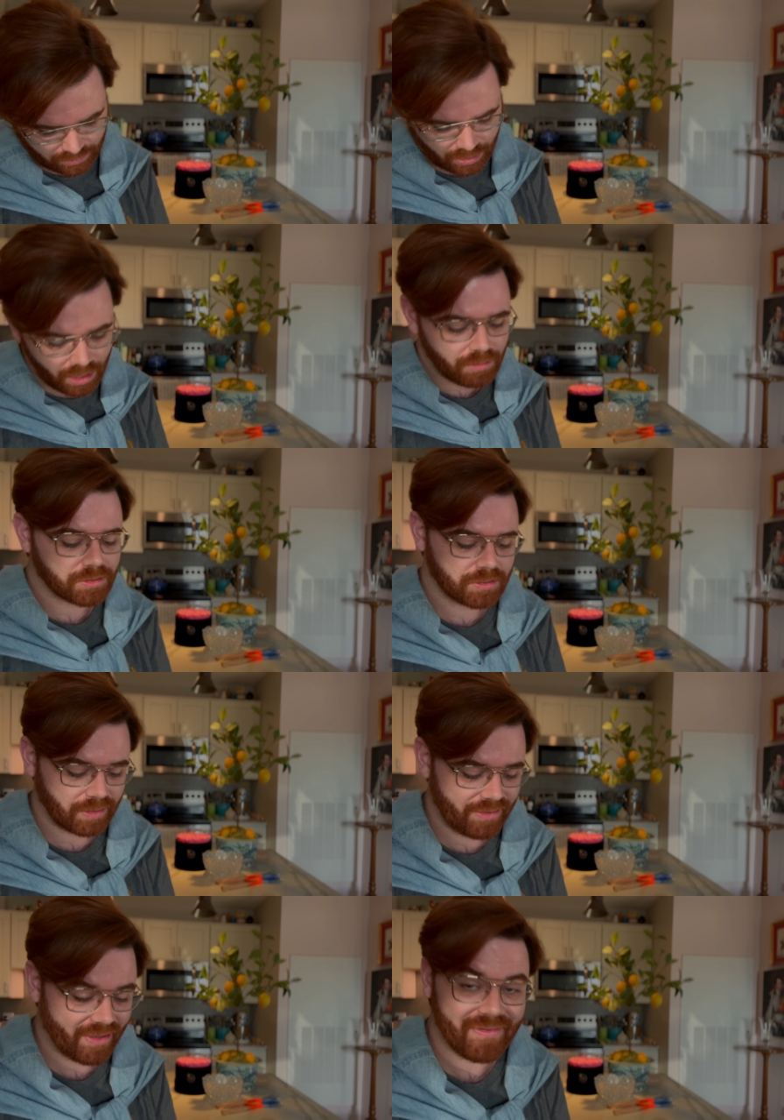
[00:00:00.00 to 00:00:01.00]
Oh,
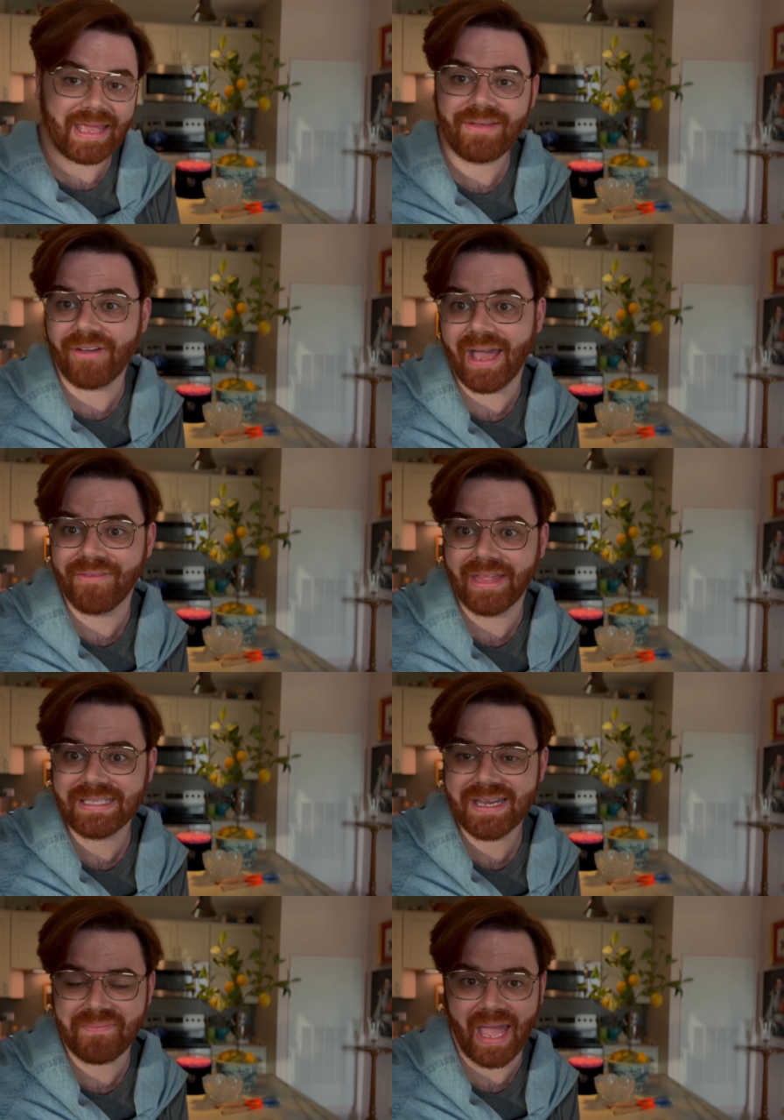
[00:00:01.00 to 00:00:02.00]
25 to 85. That's
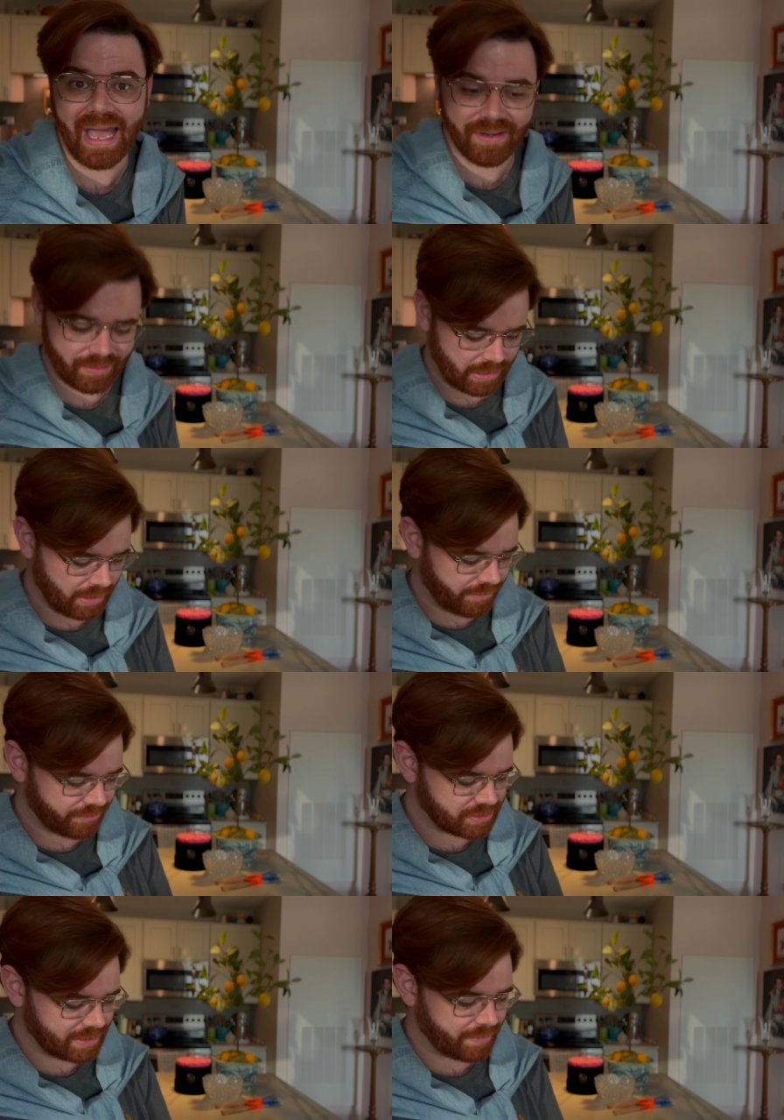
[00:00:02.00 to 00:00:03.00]
not bad for
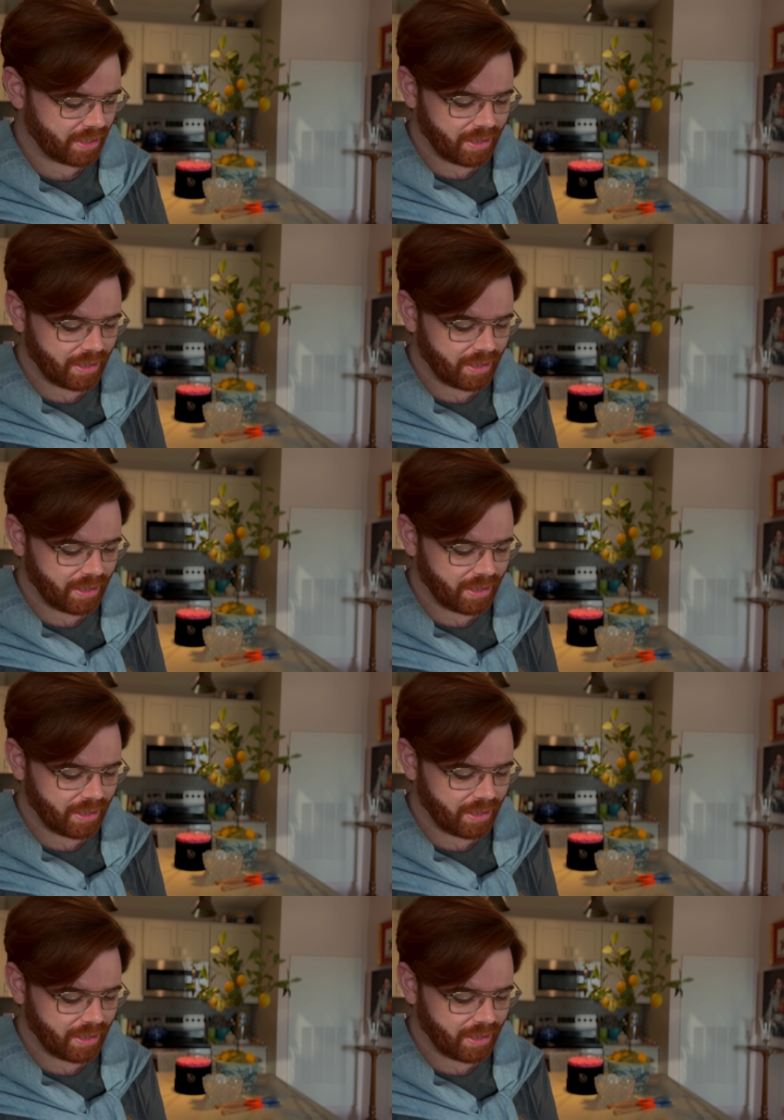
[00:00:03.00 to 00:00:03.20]
some